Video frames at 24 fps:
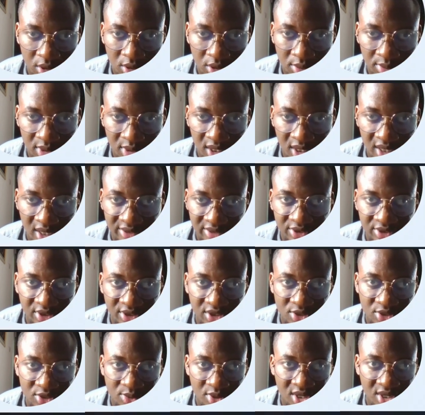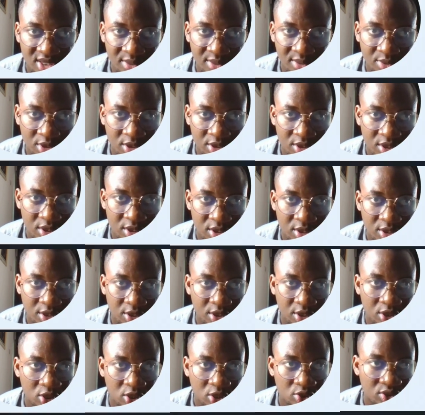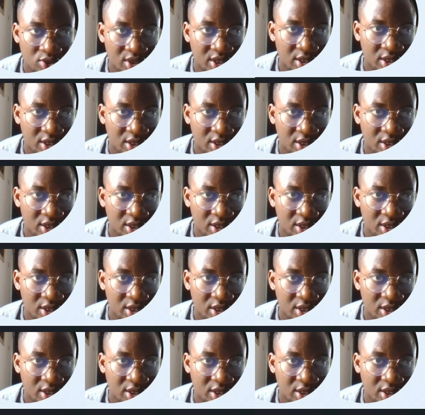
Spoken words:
You can't fold this because I'm not using it.